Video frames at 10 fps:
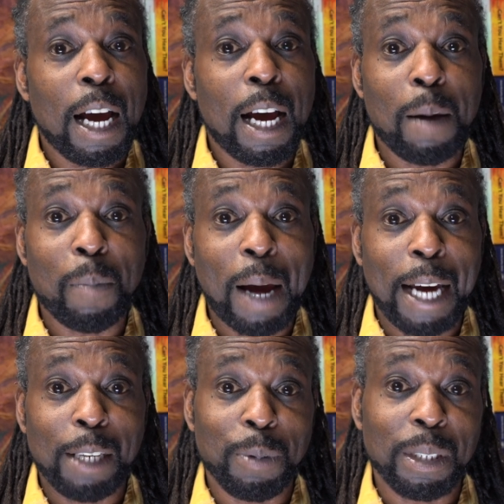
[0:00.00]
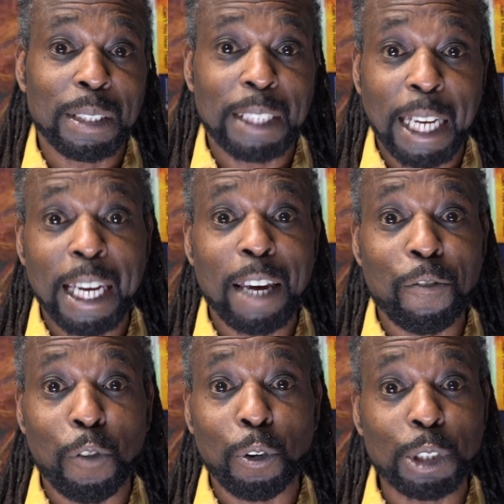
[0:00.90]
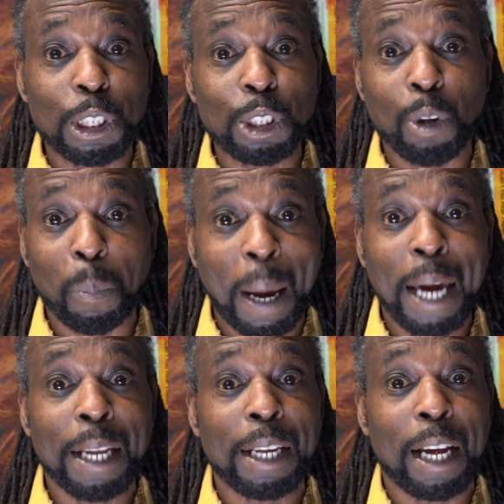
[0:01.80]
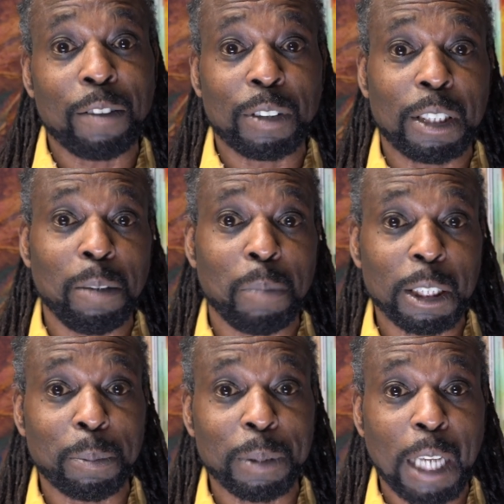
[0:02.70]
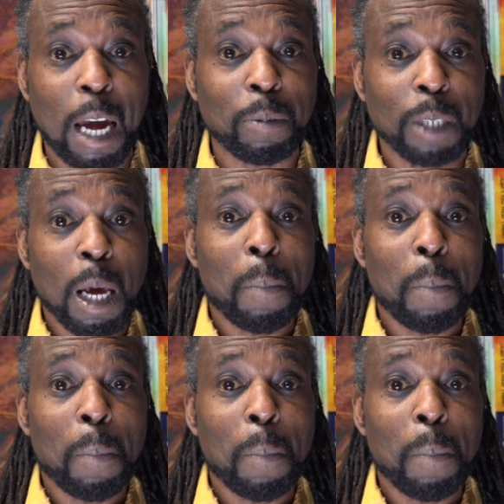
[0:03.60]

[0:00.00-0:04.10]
and we can say it falls into a pattern that I've seen multiple times,